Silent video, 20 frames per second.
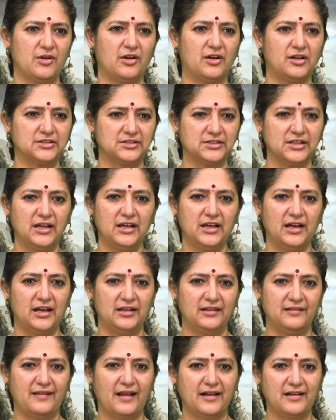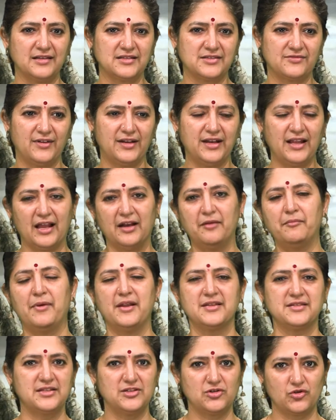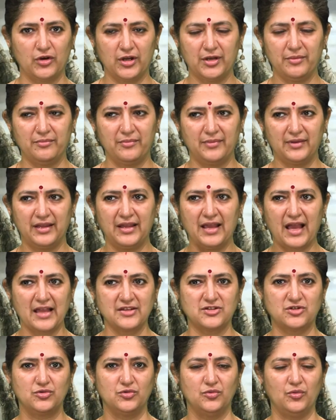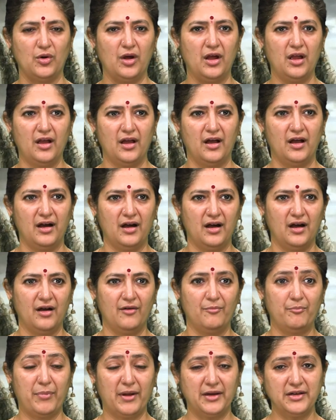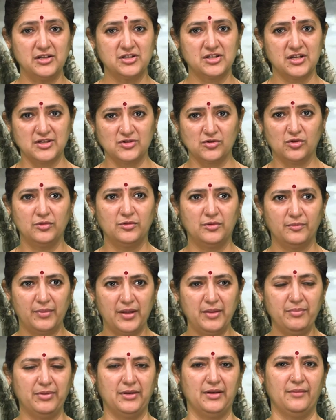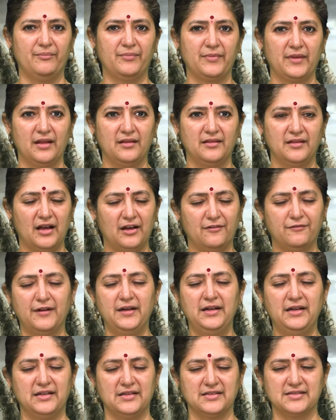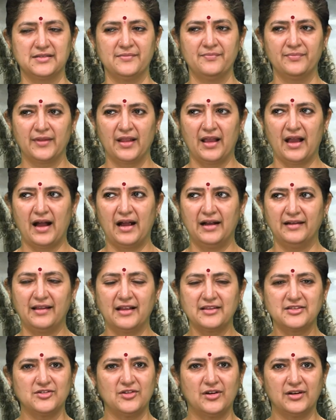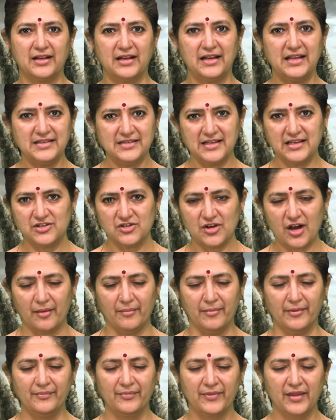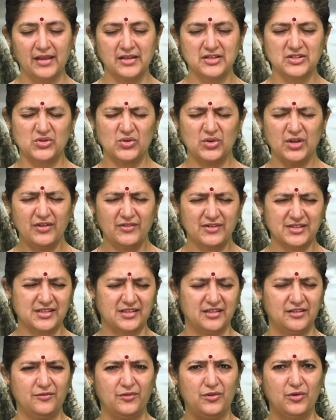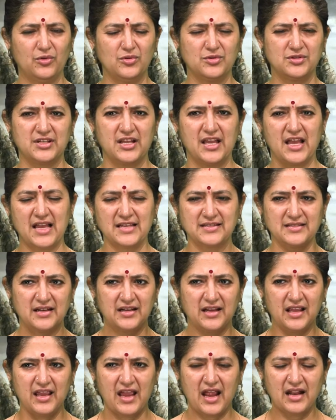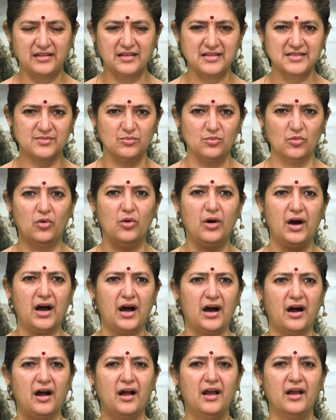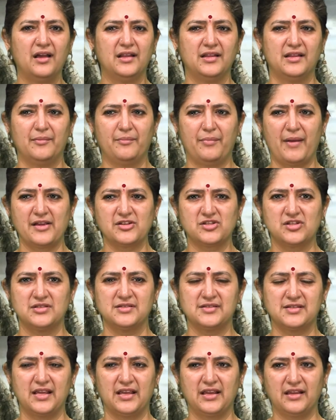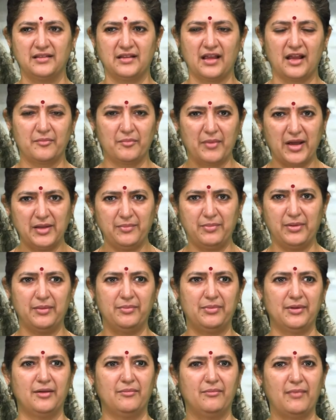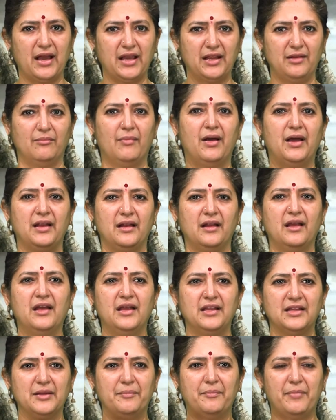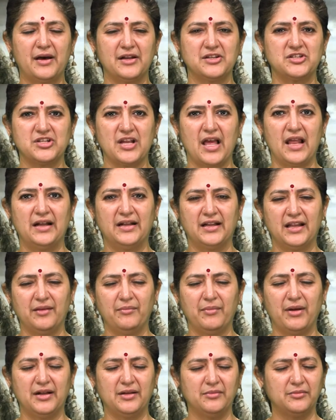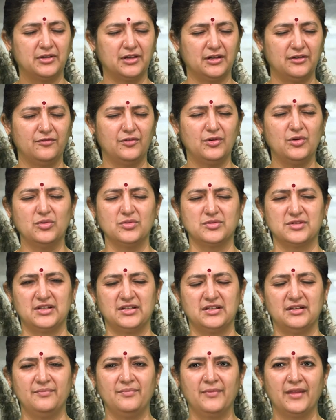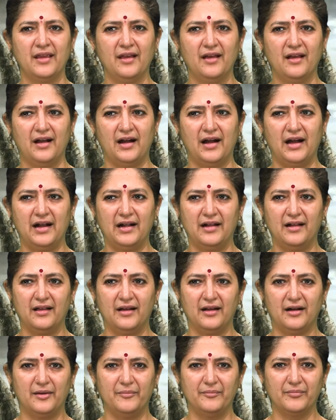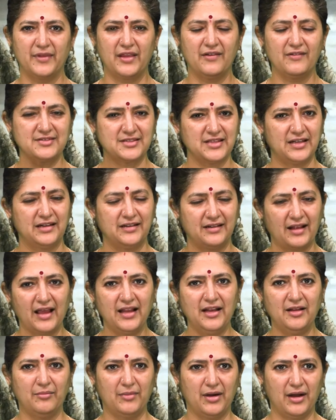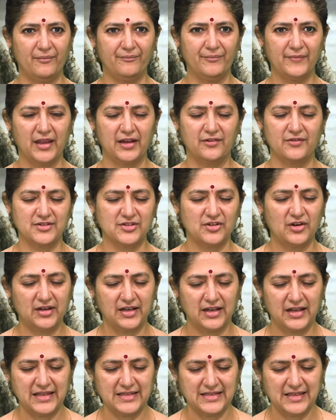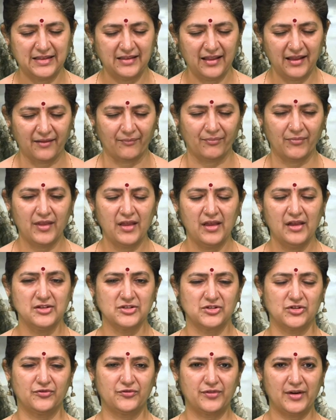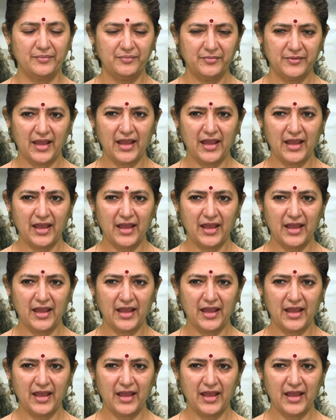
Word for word: because that is very unpleasant to him. He has to uh, punish his own people, the offenders, and that's not an easy job. So he was confused. He, has, he had this moha, the passion saying, they are my people, mine, mine. The partiality made him confused and, and um, he was in a dilemma. It was not an easy thing. So from